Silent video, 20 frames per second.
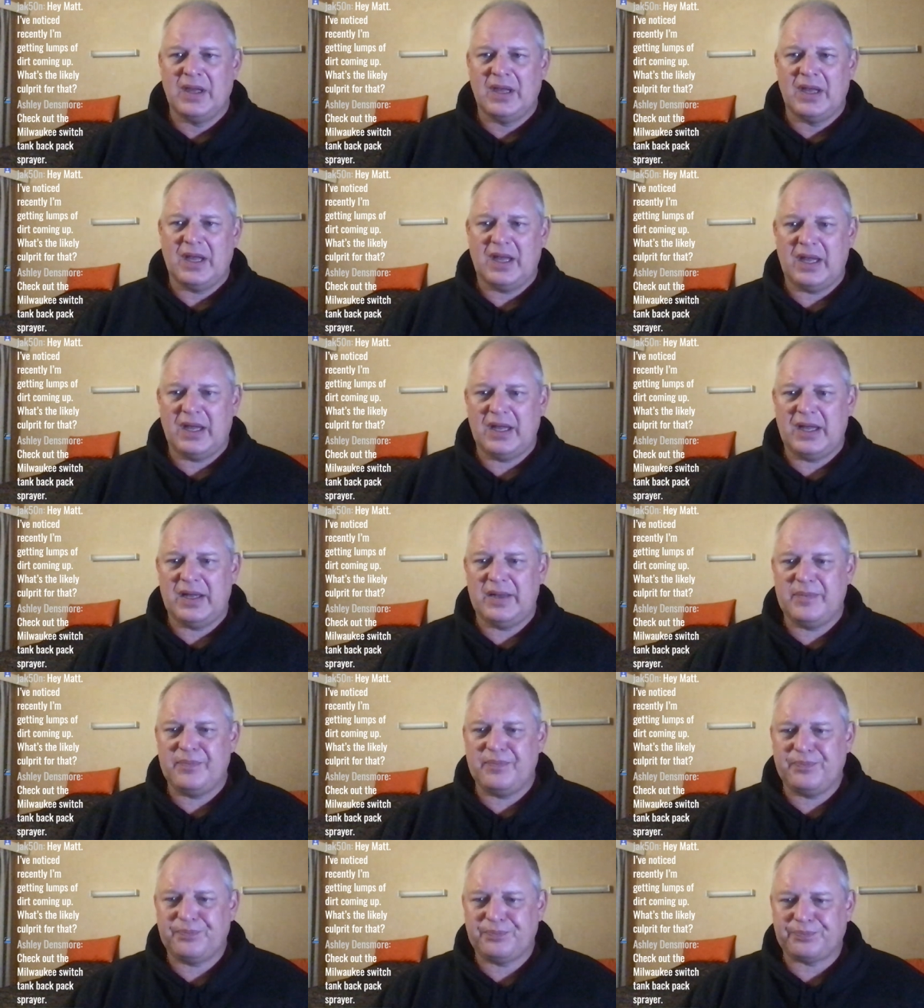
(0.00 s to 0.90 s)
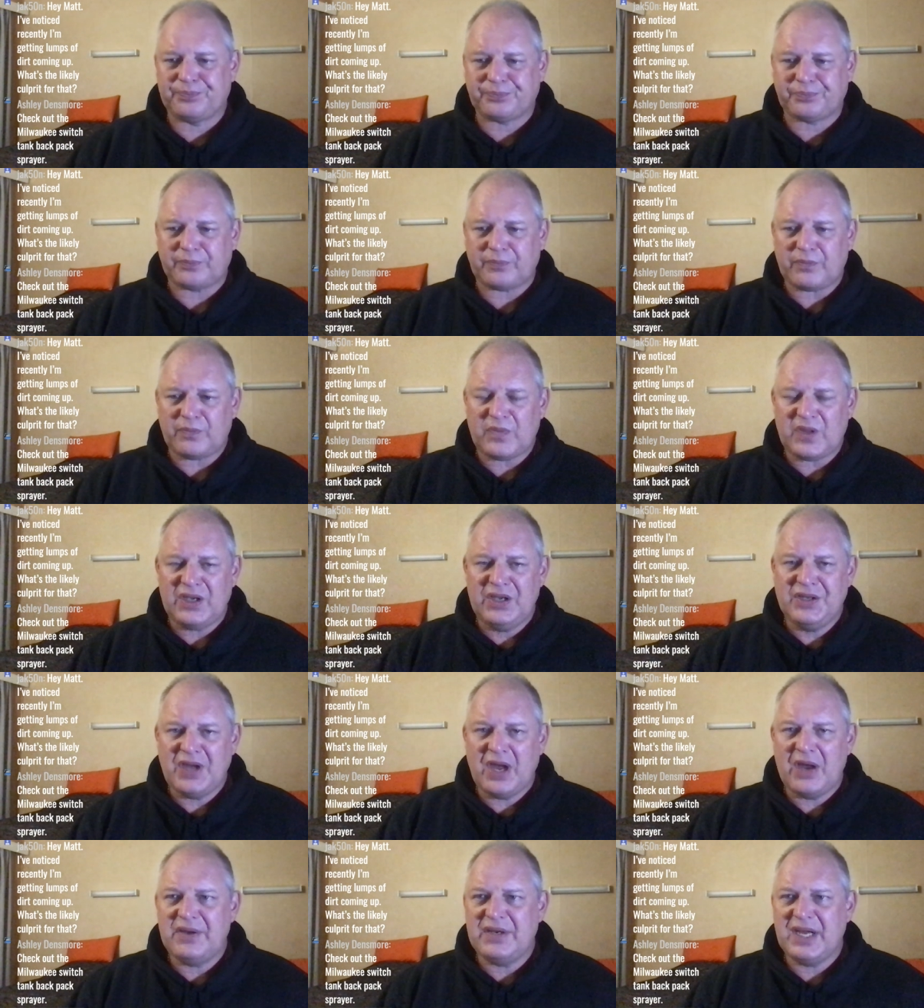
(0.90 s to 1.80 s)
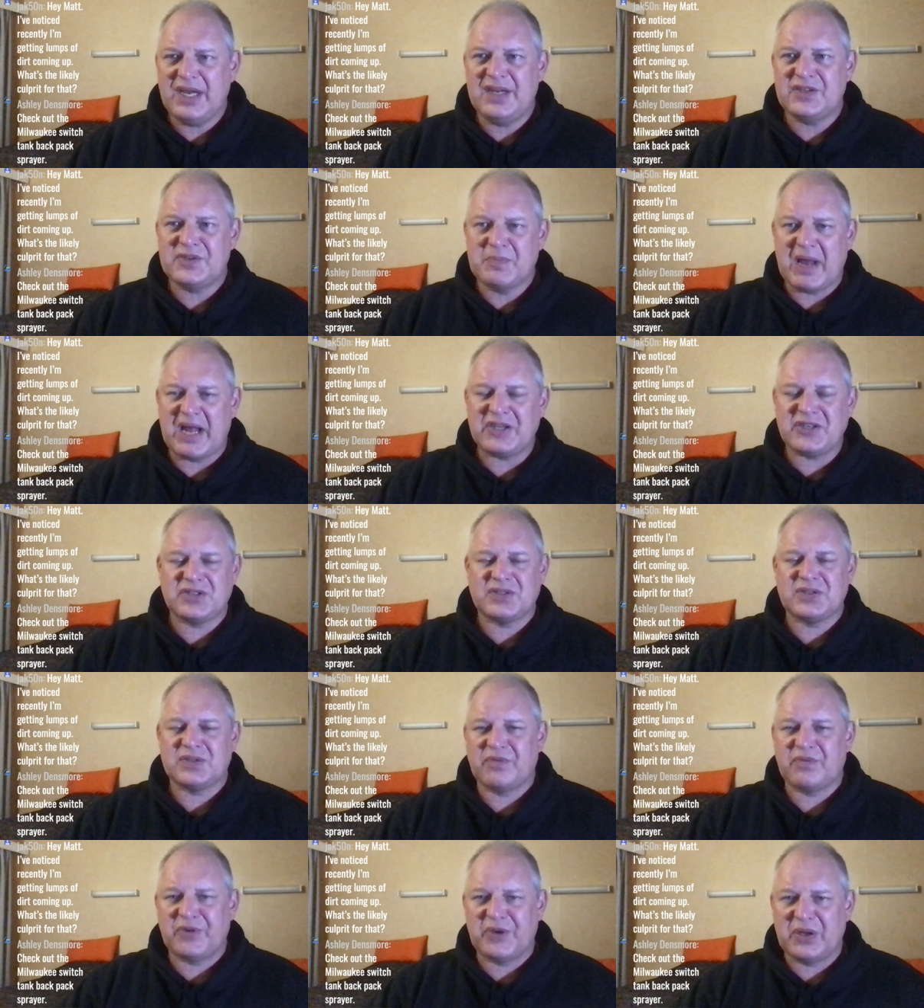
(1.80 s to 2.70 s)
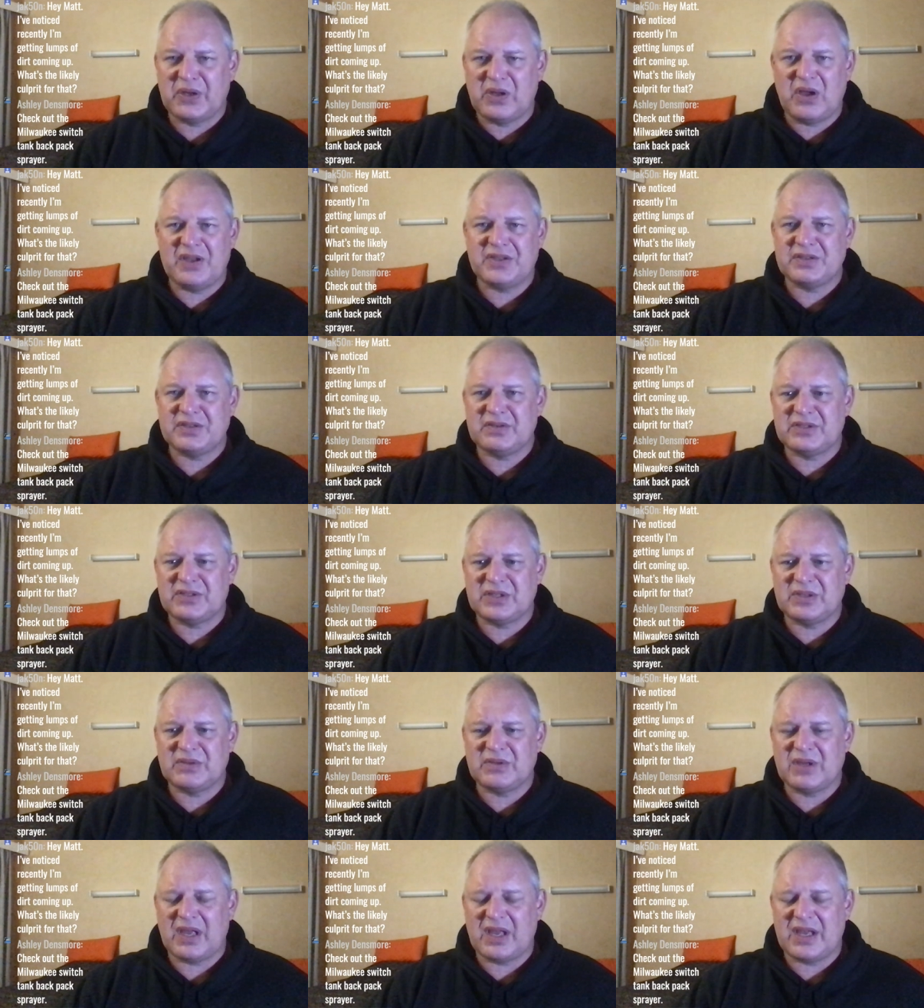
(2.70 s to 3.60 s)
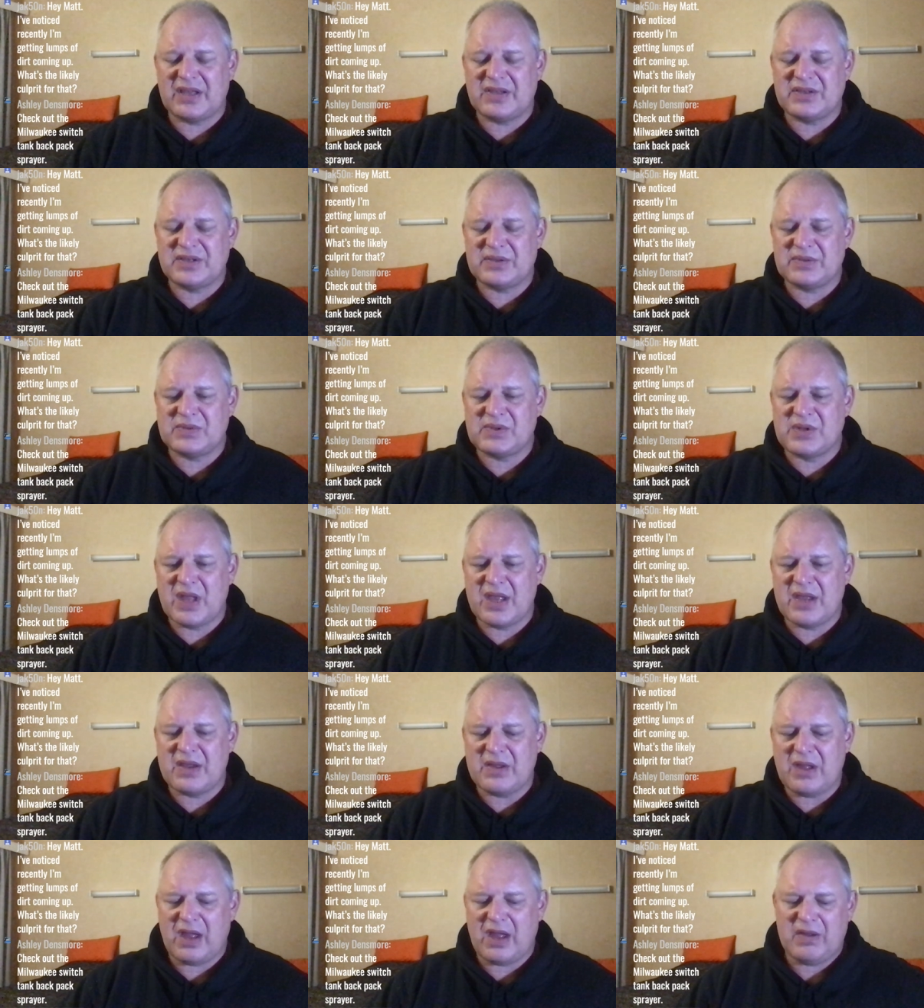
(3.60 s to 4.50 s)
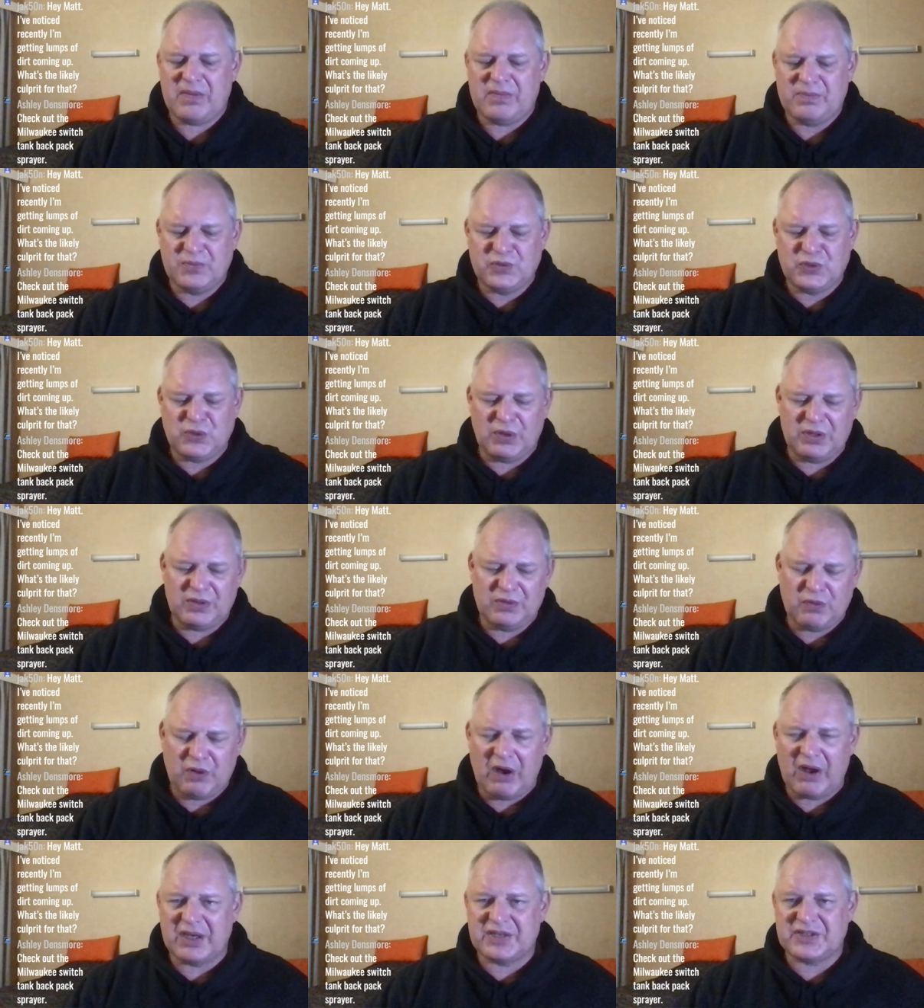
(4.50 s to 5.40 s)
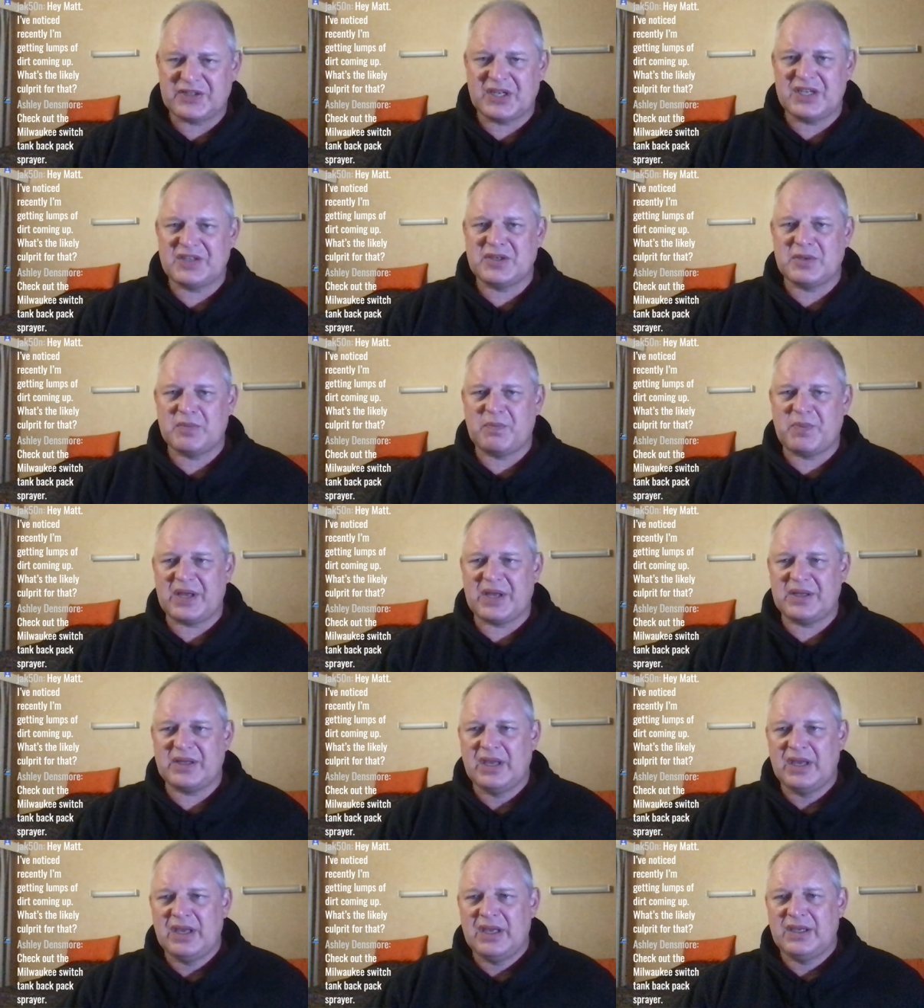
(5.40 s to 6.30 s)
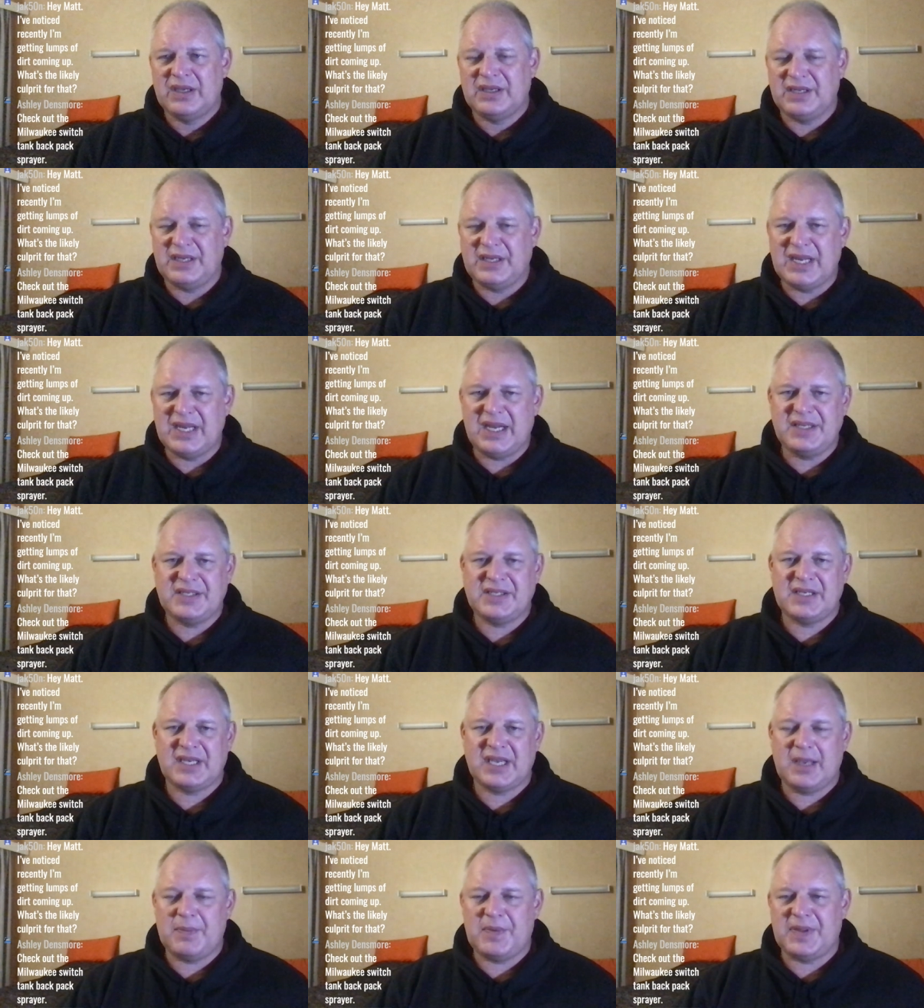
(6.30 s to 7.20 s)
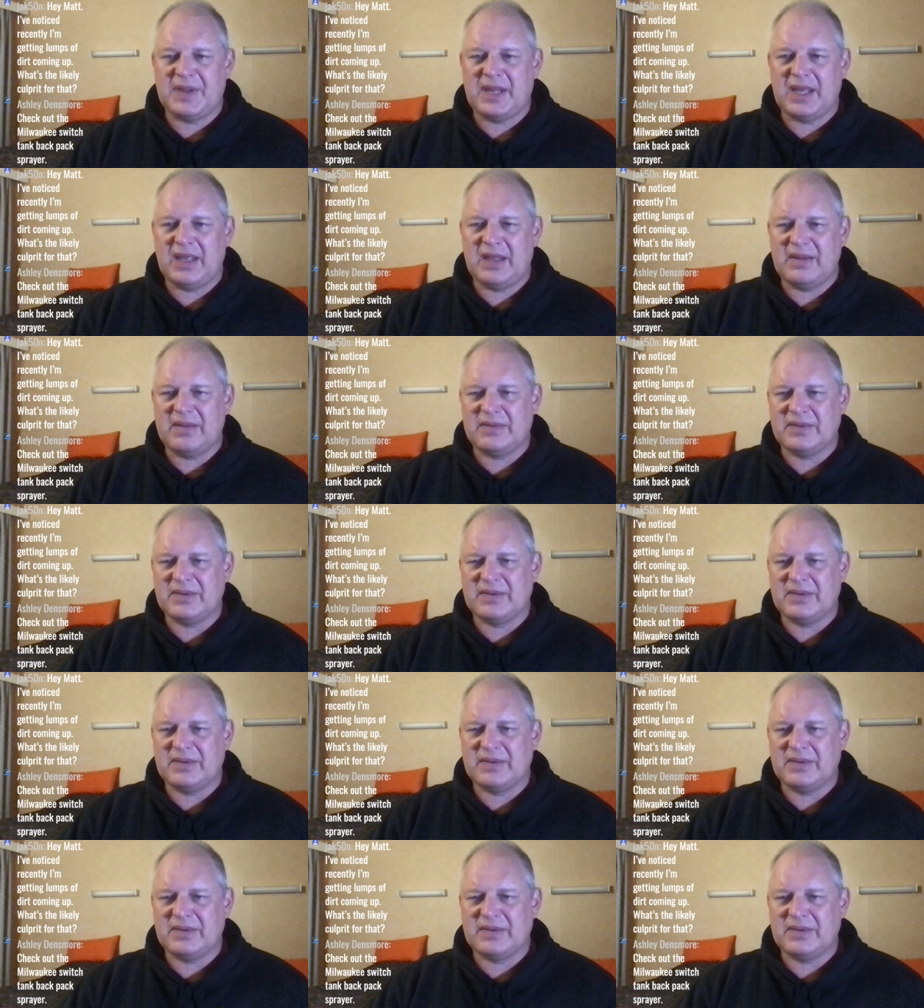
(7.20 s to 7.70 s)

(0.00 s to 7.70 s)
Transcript: You don't need as much fertiliser as it during growing season, but you need to keep it there.